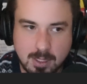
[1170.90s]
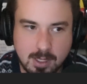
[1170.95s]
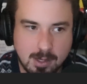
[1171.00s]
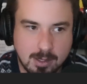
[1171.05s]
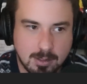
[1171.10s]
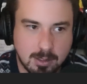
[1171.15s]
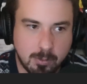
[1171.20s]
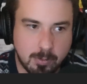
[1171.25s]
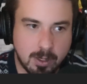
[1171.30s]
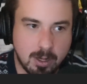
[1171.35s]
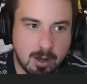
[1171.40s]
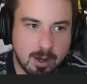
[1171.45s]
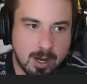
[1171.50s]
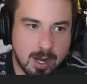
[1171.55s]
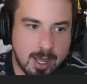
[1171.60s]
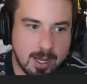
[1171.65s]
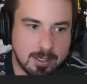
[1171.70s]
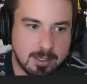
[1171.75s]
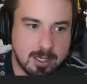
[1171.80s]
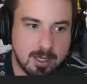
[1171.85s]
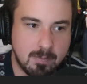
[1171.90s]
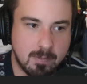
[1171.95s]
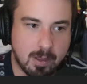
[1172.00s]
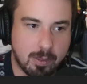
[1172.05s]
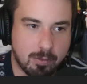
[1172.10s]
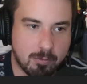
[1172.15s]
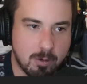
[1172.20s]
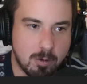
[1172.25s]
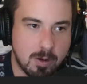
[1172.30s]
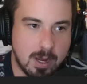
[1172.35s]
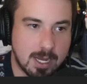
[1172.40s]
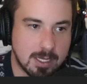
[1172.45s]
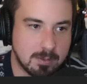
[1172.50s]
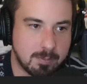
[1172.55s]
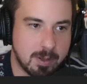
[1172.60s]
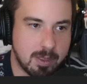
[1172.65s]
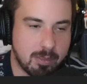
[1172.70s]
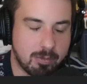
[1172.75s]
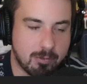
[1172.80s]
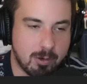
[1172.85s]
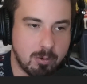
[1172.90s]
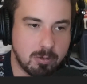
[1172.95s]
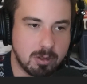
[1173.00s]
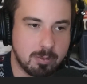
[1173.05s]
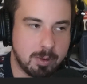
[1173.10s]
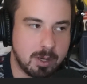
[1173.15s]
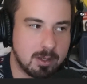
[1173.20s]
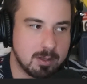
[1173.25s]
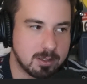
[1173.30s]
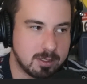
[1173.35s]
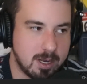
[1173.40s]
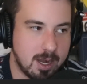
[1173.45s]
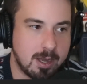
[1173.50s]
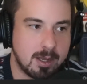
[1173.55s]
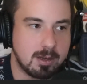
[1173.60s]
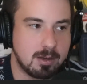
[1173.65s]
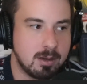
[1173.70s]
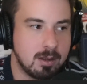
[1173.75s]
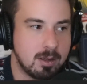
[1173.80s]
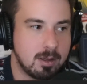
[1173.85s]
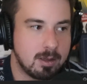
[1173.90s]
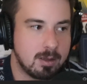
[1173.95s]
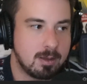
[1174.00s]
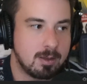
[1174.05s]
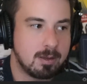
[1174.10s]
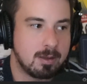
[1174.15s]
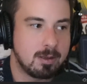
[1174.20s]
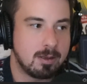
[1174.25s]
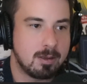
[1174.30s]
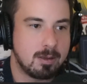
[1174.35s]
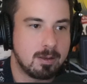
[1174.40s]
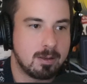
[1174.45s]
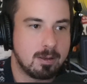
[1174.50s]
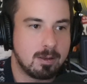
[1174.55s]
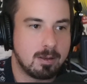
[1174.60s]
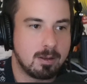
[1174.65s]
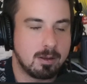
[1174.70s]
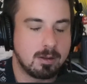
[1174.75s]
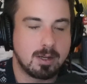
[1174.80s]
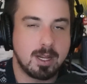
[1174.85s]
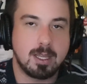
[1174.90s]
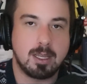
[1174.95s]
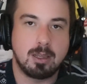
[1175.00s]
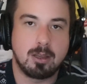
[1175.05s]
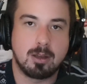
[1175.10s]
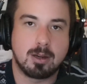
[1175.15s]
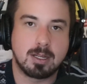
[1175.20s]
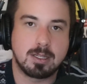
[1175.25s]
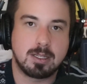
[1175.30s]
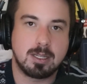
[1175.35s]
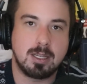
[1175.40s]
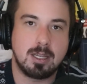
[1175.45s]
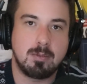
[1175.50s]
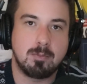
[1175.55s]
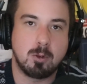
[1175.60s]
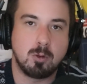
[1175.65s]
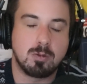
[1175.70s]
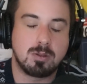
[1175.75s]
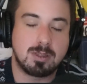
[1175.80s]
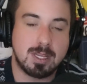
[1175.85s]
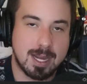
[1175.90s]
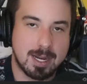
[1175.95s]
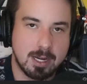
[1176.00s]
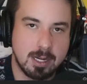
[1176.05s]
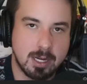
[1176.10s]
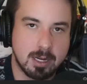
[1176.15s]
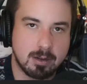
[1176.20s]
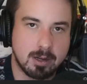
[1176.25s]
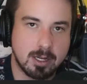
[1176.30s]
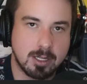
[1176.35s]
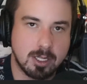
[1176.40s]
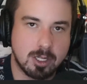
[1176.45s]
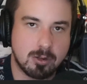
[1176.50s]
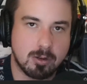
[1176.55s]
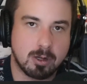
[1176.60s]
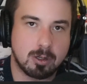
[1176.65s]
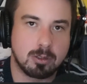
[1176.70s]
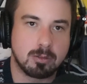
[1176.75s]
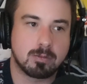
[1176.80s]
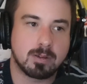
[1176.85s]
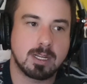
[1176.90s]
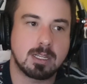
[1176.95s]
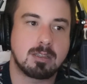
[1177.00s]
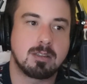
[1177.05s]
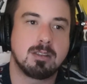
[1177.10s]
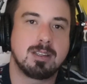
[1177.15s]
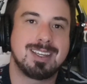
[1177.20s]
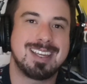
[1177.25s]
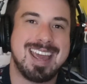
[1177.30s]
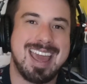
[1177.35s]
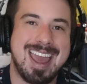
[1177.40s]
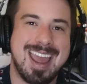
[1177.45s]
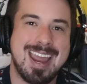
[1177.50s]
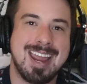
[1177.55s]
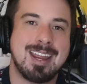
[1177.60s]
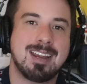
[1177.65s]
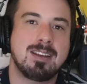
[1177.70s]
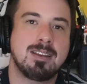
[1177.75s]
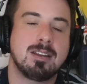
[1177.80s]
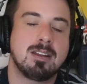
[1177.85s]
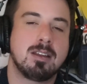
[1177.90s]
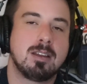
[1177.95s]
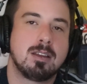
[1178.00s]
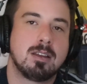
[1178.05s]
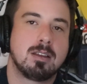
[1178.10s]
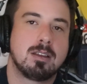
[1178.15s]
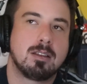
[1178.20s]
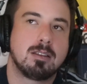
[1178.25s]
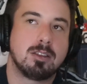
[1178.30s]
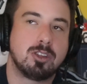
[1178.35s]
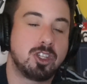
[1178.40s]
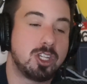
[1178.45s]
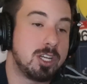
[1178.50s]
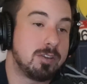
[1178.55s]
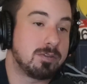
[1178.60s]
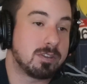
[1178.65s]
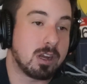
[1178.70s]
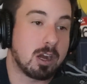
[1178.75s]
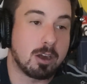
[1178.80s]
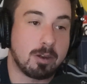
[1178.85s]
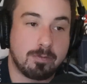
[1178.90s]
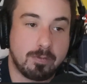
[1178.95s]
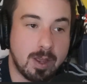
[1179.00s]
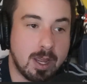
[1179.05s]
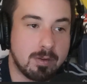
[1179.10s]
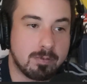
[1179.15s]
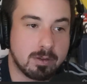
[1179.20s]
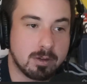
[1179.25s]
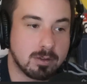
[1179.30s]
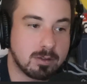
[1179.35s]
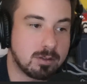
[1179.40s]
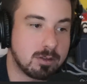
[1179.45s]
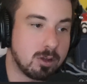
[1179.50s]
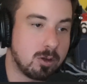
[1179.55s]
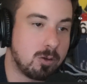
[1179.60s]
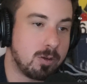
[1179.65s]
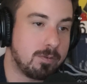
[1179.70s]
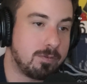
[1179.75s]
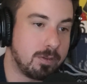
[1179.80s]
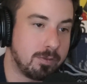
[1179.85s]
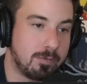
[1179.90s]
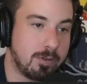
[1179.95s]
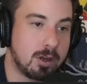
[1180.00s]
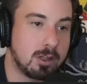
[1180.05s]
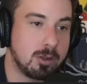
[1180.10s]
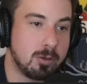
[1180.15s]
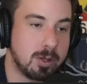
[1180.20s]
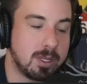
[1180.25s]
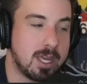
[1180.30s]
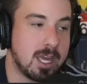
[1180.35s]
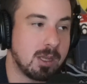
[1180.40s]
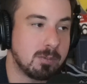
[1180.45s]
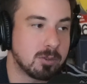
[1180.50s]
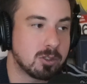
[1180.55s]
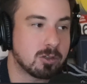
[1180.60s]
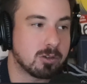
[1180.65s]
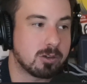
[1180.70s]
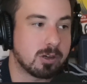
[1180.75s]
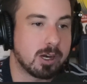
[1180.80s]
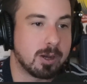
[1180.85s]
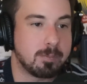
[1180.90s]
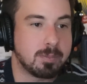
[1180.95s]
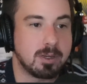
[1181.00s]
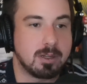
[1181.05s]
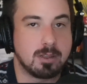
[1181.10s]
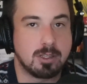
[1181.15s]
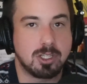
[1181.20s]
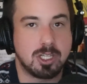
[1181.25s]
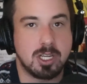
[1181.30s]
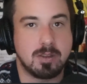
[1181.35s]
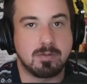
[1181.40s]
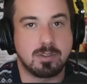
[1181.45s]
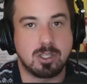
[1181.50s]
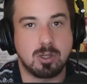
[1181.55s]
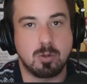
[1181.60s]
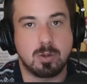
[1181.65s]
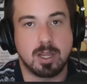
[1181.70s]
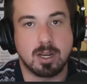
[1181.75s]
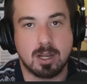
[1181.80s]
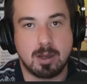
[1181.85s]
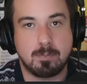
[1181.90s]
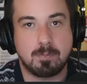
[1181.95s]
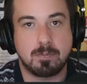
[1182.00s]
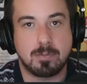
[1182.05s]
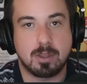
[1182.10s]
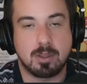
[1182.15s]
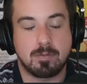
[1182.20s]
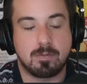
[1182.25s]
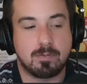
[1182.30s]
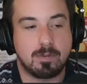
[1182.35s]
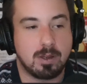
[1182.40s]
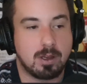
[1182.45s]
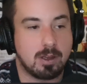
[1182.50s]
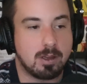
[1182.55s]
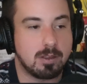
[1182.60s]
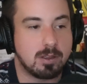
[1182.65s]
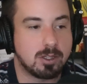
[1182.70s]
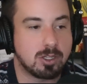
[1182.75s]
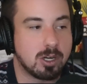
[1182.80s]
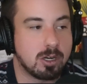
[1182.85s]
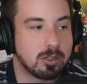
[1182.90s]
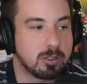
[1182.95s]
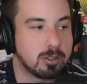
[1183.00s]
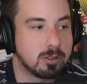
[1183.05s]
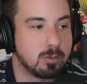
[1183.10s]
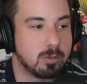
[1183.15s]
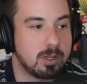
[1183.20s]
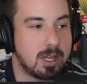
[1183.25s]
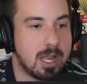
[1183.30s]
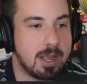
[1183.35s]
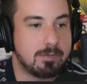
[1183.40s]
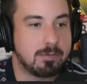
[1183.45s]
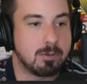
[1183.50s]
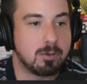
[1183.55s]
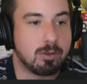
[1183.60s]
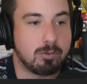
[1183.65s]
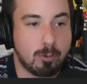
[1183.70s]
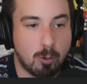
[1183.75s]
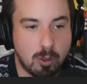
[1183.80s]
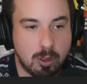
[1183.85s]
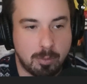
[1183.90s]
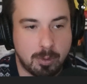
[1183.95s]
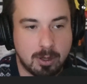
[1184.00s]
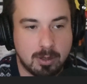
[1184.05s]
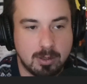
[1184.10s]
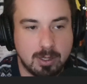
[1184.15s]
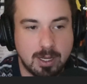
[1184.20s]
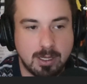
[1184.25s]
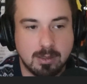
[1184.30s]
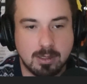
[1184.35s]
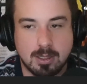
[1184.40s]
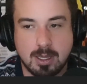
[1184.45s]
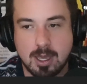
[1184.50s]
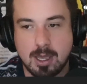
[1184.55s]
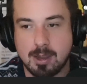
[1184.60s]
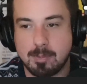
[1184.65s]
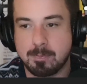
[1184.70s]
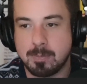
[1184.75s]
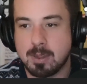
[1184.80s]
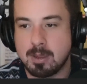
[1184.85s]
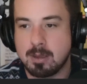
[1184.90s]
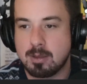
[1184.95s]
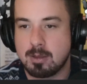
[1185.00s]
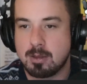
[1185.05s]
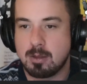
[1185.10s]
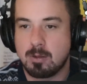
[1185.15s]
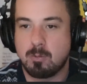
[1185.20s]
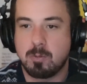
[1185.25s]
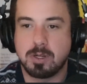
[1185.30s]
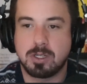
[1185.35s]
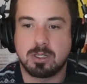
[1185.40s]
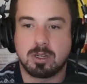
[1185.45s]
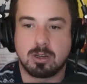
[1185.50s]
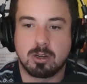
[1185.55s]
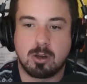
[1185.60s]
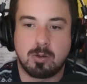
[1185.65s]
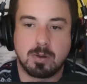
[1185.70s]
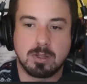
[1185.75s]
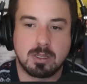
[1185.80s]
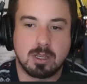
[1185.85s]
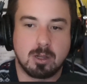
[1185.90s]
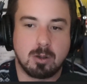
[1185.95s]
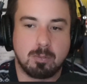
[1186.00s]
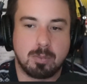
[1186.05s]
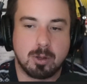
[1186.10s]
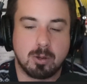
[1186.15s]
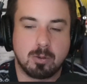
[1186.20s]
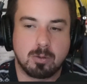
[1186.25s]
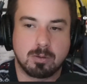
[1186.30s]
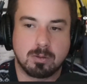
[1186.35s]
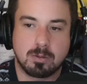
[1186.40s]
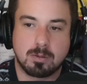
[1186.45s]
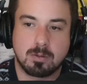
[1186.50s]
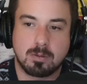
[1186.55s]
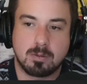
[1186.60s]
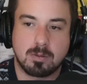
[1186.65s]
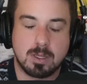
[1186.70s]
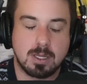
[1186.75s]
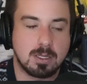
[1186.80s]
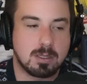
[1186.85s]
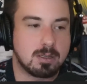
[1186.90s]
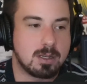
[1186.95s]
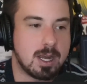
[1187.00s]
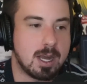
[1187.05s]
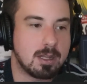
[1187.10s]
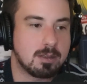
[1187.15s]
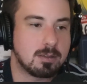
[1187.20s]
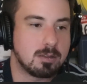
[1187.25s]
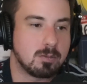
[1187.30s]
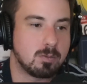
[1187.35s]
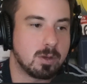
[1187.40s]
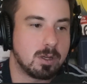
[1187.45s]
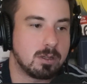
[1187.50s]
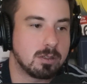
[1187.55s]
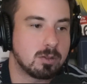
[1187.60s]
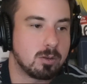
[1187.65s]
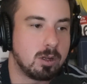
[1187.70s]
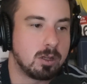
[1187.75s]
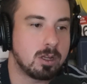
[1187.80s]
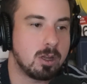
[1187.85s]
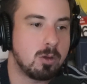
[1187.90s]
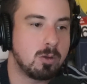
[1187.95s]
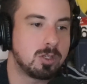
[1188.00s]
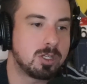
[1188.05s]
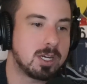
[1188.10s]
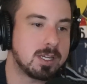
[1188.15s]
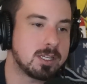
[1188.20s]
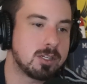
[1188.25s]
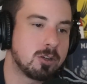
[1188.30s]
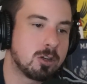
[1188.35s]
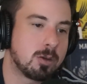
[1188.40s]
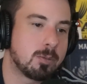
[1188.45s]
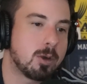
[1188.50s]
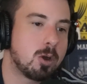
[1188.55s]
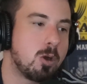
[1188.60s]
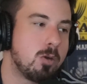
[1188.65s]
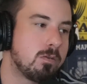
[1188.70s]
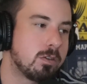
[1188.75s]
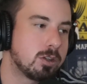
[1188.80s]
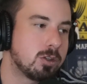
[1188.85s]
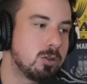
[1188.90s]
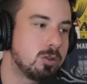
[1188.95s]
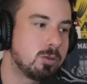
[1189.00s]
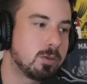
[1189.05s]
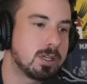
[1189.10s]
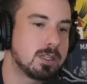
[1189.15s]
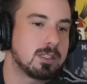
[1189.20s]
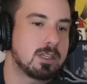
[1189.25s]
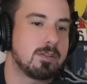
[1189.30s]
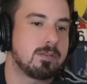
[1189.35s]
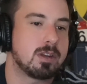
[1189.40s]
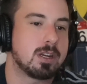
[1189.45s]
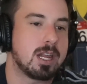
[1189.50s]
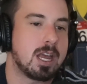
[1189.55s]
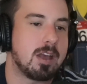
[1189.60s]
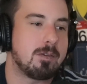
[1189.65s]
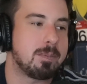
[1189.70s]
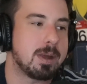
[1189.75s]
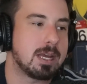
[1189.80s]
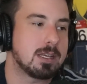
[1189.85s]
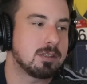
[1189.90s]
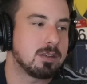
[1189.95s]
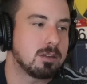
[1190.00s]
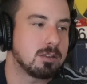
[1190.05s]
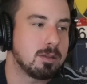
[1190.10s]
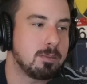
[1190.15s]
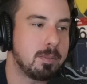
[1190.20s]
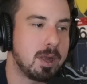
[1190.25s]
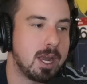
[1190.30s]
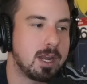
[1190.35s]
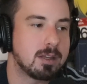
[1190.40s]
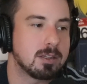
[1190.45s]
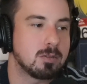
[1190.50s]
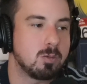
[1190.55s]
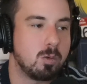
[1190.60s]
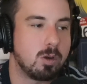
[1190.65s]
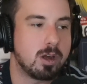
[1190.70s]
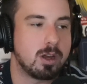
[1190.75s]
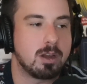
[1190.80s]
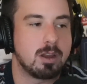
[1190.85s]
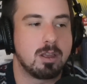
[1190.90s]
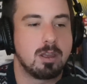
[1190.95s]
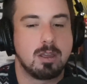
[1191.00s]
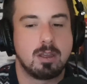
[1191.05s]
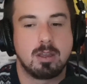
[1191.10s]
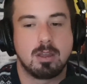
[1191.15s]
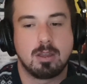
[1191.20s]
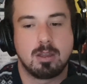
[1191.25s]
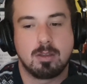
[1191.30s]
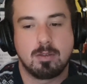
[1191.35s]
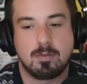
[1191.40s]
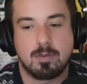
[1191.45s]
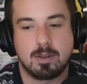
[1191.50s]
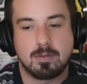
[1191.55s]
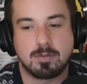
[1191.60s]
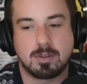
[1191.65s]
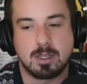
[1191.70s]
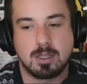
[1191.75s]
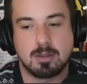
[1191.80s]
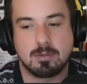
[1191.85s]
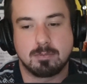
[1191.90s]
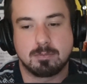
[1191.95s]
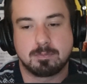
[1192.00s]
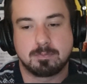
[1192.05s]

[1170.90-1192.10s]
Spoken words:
So we got a team that has been throwing the ball a ton, taking on a team whose secondary has struggled recently, and the Chiefs are favored, so if you follow a game script and the Chiefs do get up, the Chargers will have to throw the ball late in the game, which can always help out these stats as well. So I'll go Justin Herbert over 227.5 pass yards at -115.